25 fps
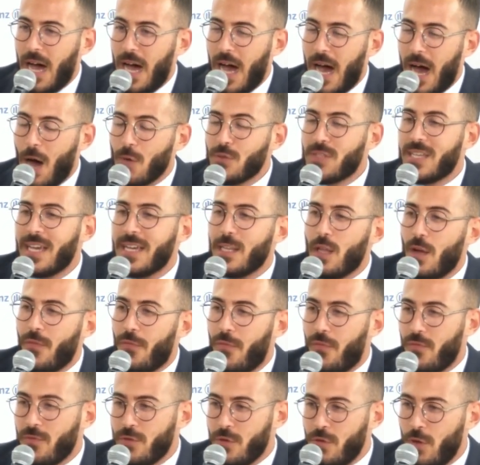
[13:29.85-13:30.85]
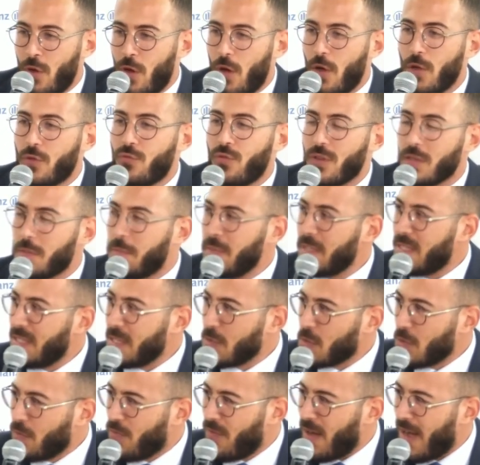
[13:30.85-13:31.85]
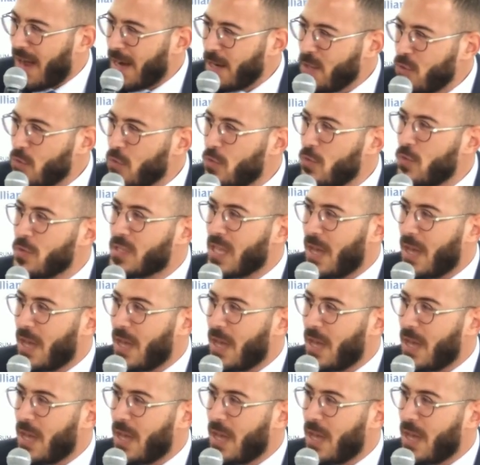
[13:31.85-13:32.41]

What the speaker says: outside of transmitting the values,